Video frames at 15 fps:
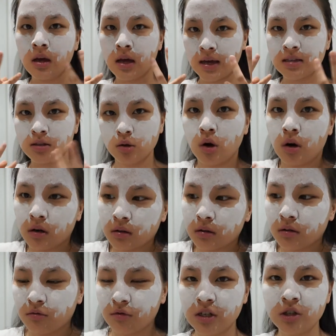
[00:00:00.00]
it's
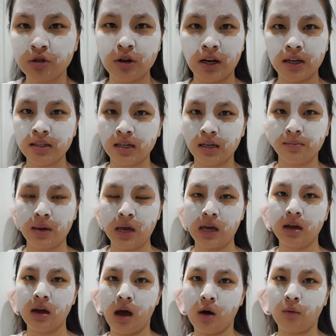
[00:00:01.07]
not restricting
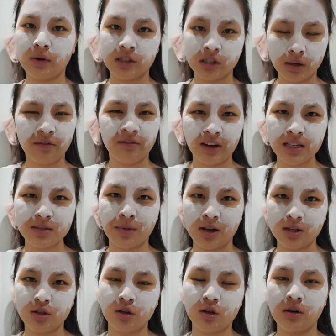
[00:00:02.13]
me, which some face
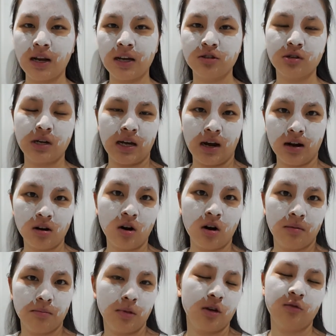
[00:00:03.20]
masks do. Literally, I
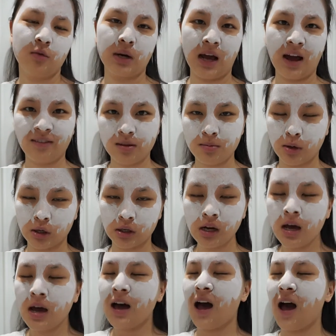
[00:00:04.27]
can't move when I have them on.
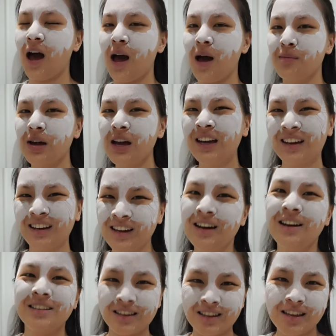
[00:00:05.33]

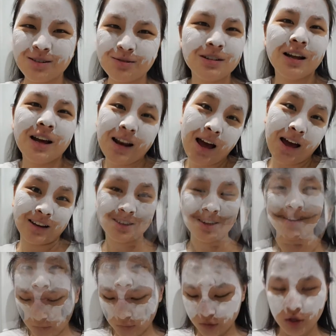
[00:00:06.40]
So this one I like
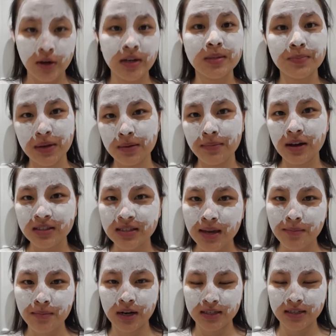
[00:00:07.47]
so far. It's been about
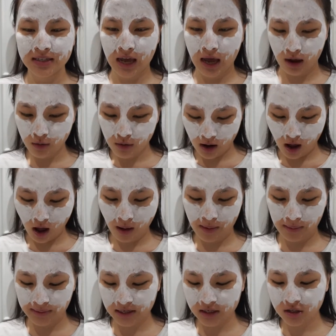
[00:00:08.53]
10 minutes now.
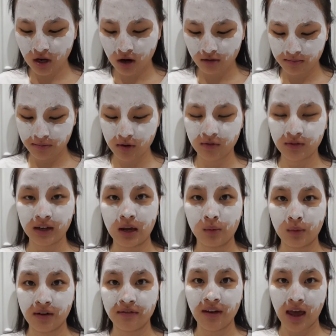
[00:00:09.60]
I'm gonna start removing it
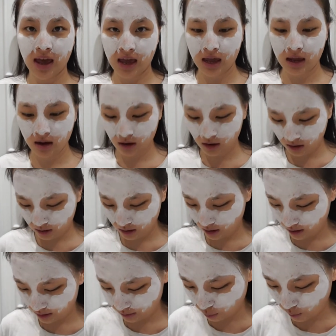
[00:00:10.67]
with a
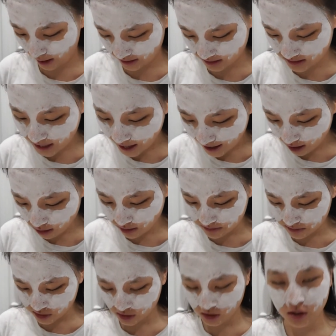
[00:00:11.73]
wet towel. I'm
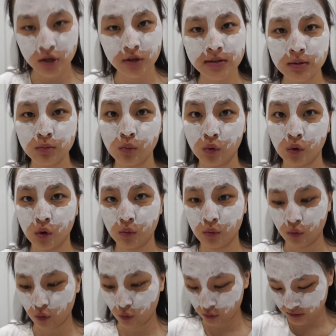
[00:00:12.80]
just gonna use some warm
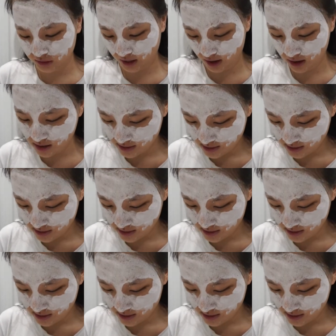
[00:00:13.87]
water